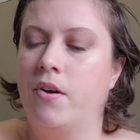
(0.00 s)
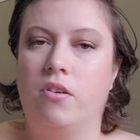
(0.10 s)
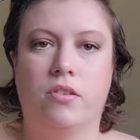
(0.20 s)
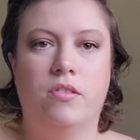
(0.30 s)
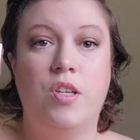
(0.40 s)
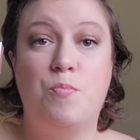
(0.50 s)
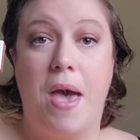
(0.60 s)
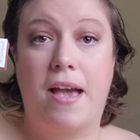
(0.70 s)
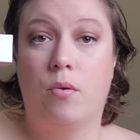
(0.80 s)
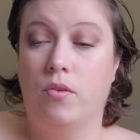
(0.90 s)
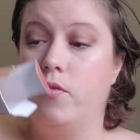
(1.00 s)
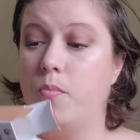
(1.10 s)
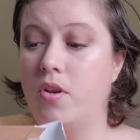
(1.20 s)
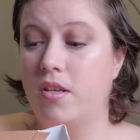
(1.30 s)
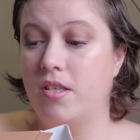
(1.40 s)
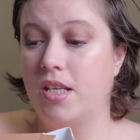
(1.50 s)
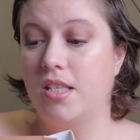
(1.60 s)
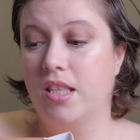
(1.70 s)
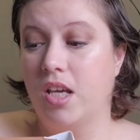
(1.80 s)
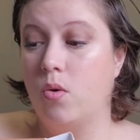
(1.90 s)
Oh, it's backwards, but it
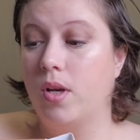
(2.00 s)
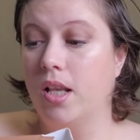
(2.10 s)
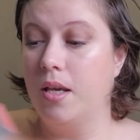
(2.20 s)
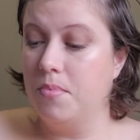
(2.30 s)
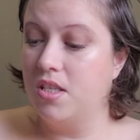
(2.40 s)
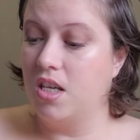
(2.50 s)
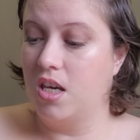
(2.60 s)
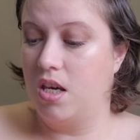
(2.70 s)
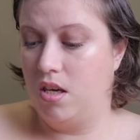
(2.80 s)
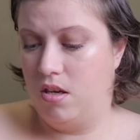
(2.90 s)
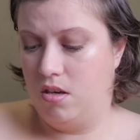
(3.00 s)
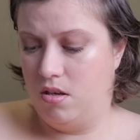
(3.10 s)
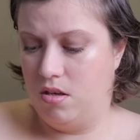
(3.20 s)
says liquid lipstick.